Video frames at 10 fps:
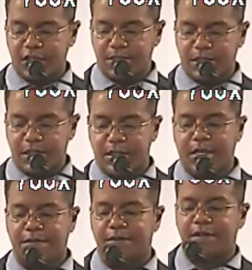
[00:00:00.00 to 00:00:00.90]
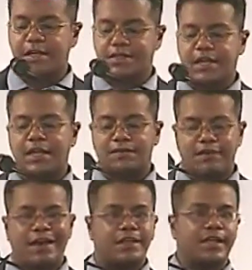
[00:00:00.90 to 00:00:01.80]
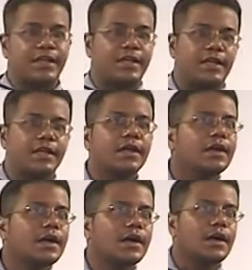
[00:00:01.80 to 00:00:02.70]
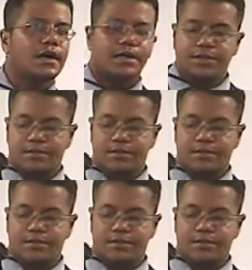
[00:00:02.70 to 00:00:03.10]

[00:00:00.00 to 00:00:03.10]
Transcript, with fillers: but nevertheless they end up violating. Uh,